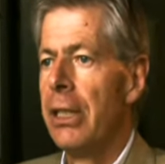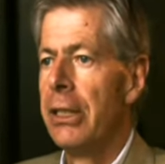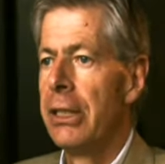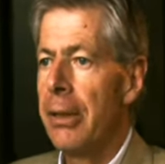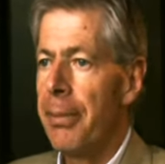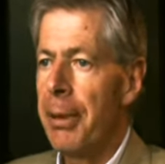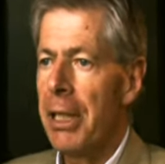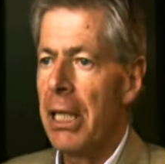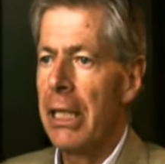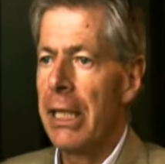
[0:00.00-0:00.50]

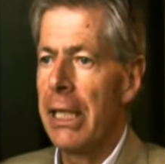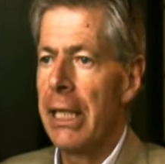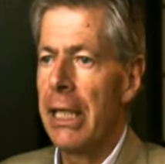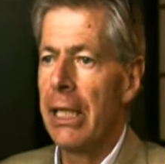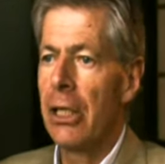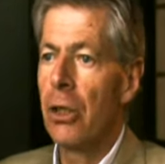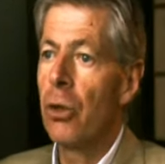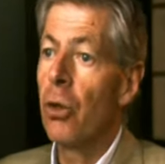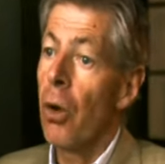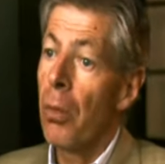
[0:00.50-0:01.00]
Typically,
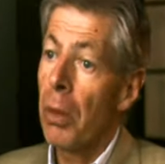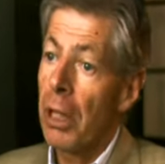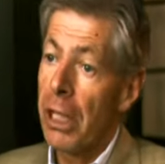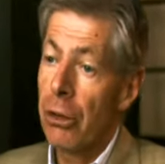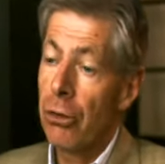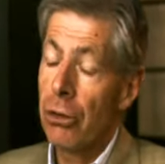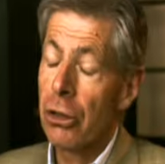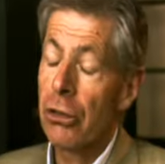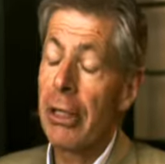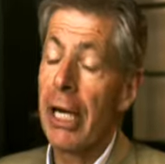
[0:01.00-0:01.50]
in a normal
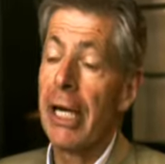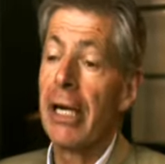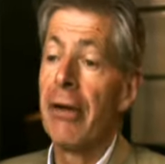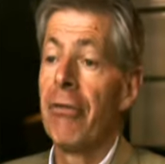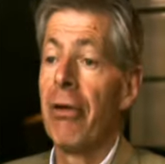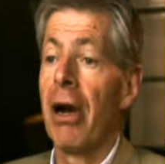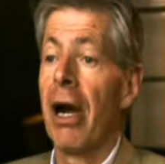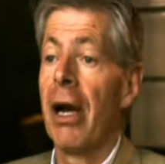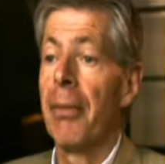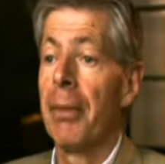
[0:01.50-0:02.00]
interest rate
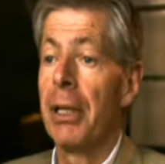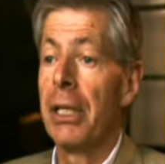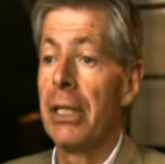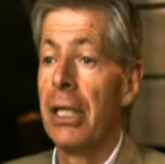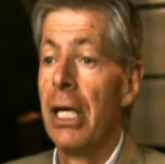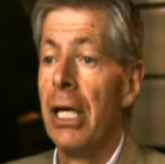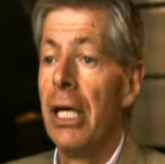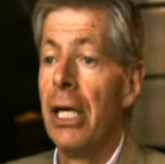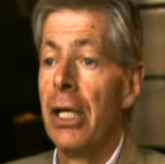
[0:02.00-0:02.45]
environment,